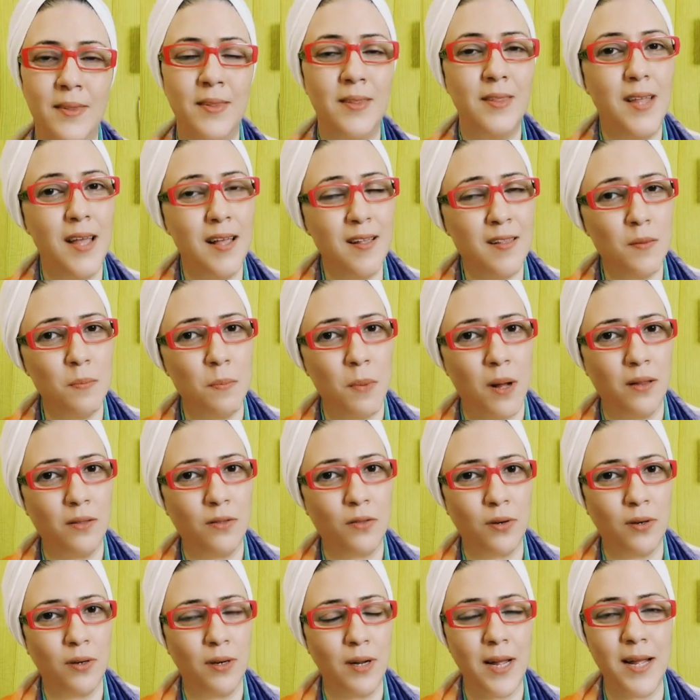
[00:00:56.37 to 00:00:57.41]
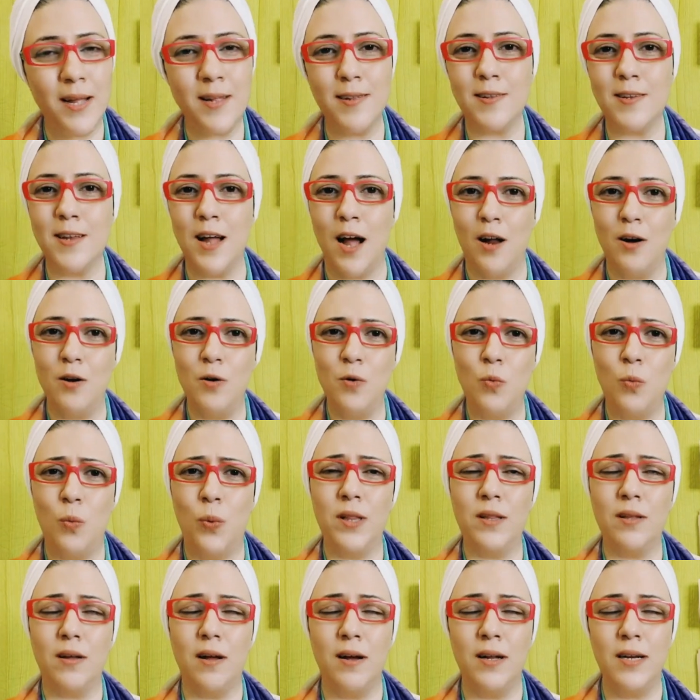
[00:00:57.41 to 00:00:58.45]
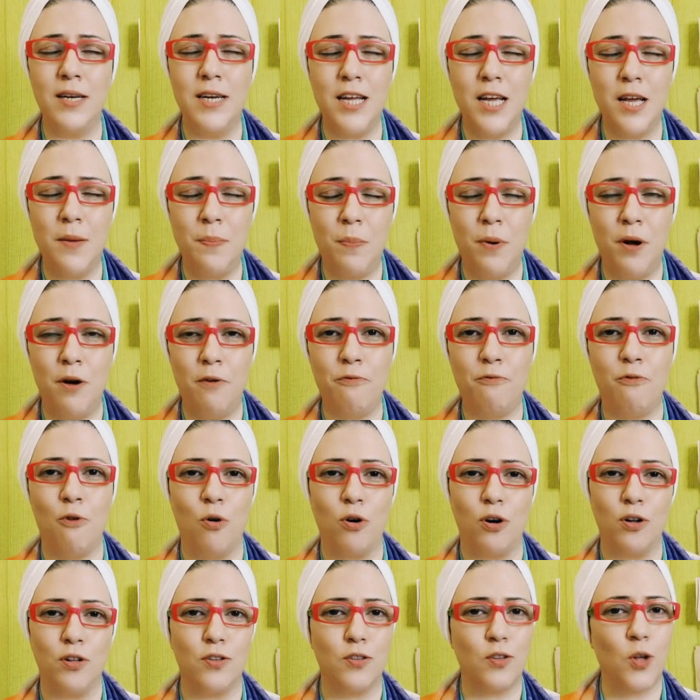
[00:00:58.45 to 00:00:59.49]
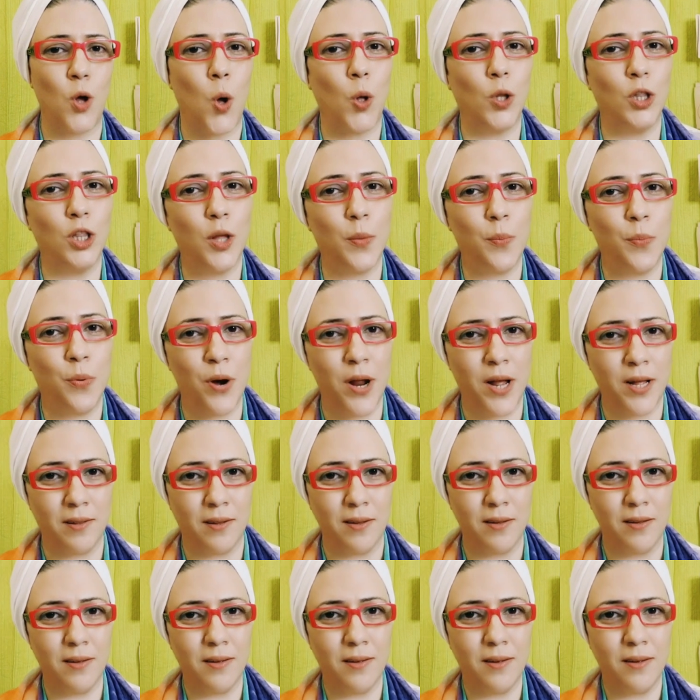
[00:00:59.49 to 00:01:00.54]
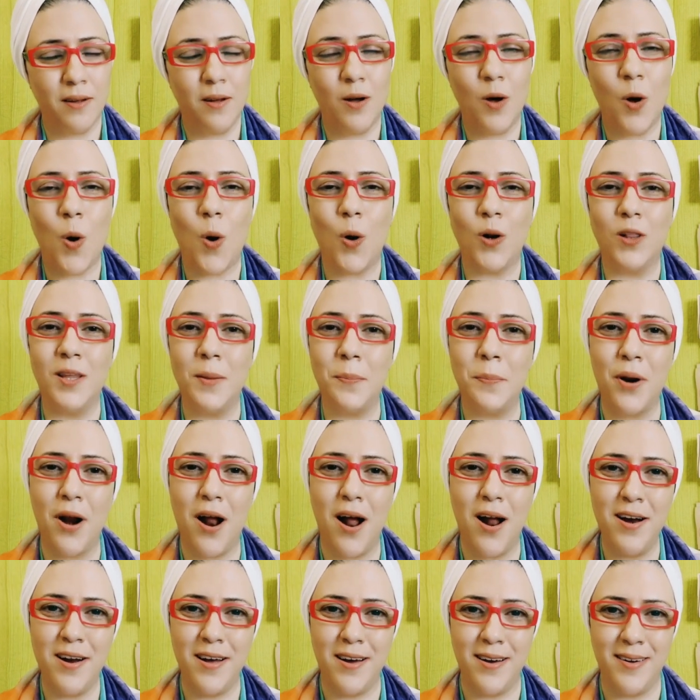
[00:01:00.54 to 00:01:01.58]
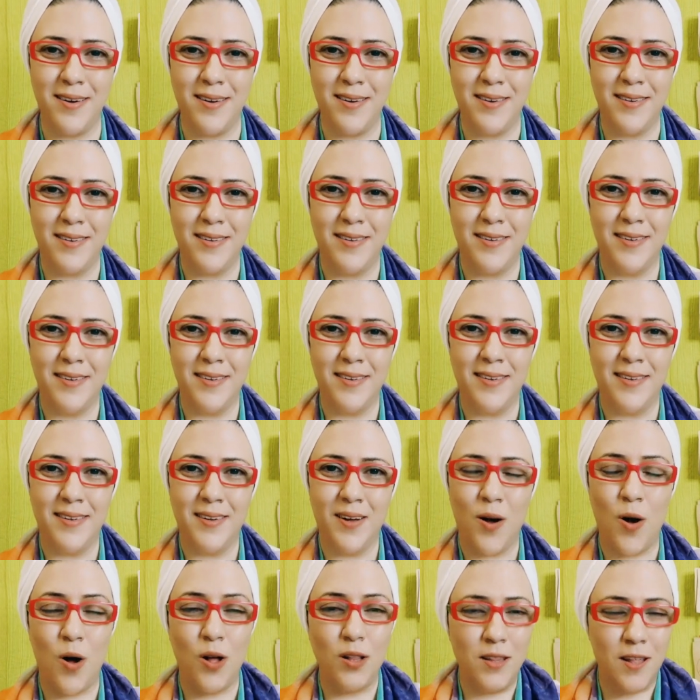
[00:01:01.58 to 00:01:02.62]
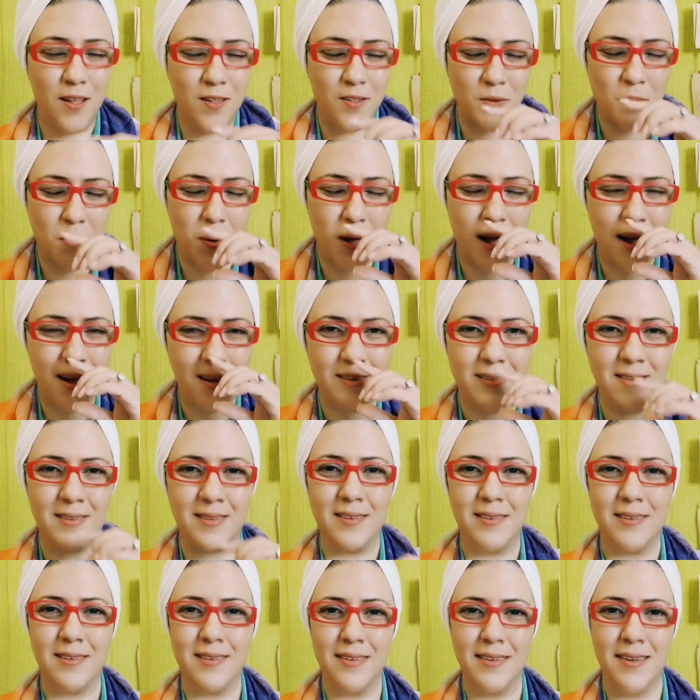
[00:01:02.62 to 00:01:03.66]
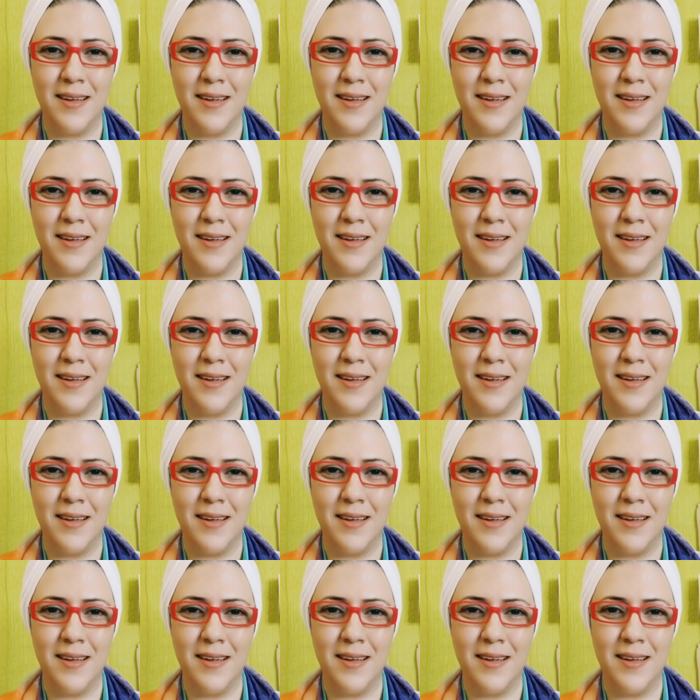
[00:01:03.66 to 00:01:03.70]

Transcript: This mantra is done with a deeper focus on the breath, on the prana, on the swas,